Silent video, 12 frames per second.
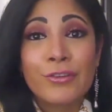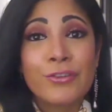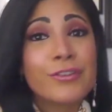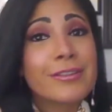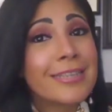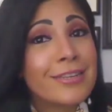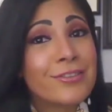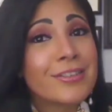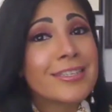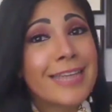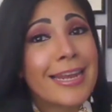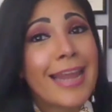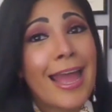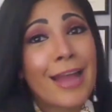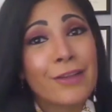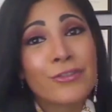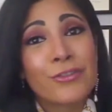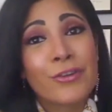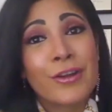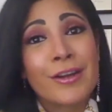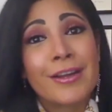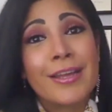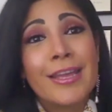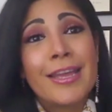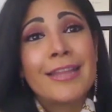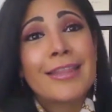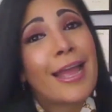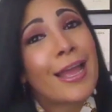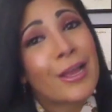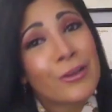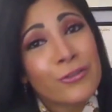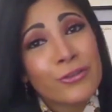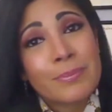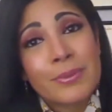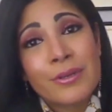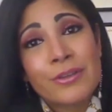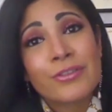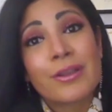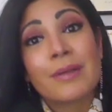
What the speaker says: And you just need just that extra push.